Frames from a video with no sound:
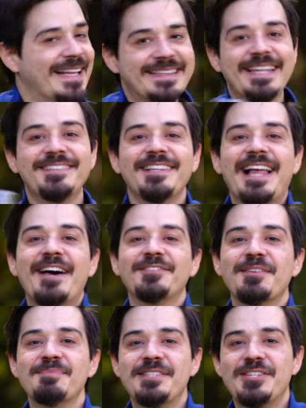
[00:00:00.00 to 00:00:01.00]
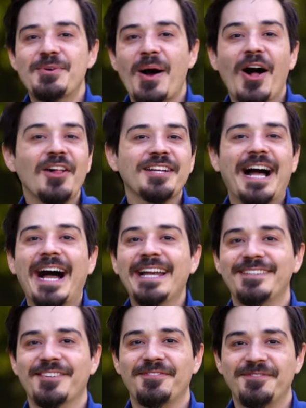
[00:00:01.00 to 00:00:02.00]
This allows them to do all
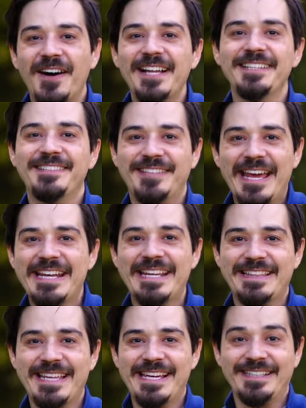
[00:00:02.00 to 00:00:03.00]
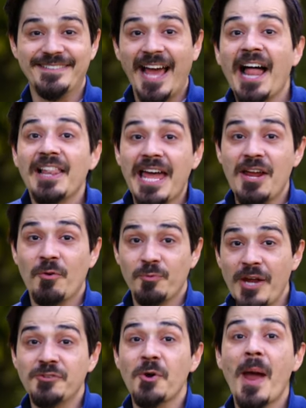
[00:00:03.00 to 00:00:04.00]
kinds of fun, zany things, like
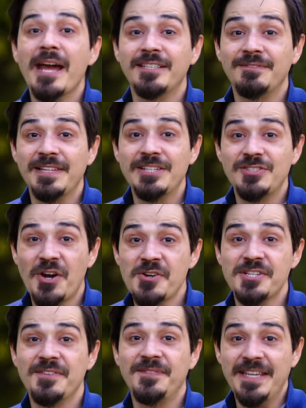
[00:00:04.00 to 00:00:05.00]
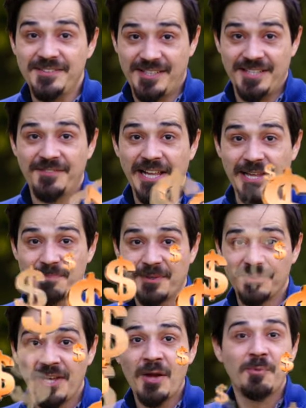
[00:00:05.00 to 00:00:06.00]
retroactively charging fees to
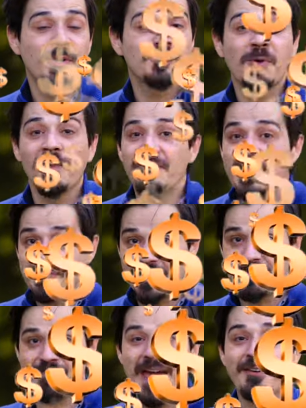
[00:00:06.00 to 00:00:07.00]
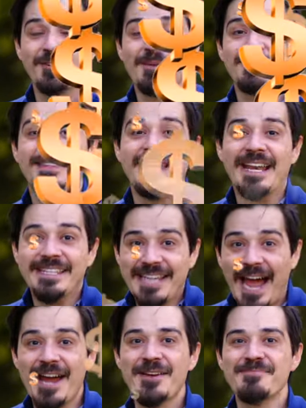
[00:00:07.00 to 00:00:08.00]
developers, which will eventually bankrupt the
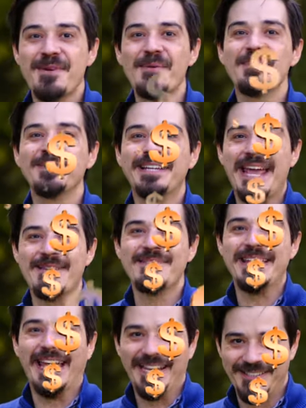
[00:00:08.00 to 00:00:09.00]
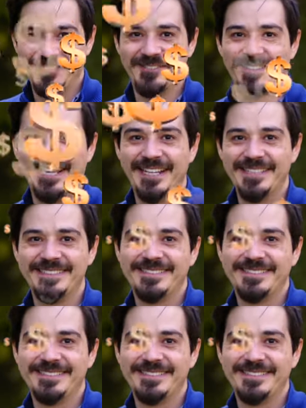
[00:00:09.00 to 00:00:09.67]
entire mobile gaming industry.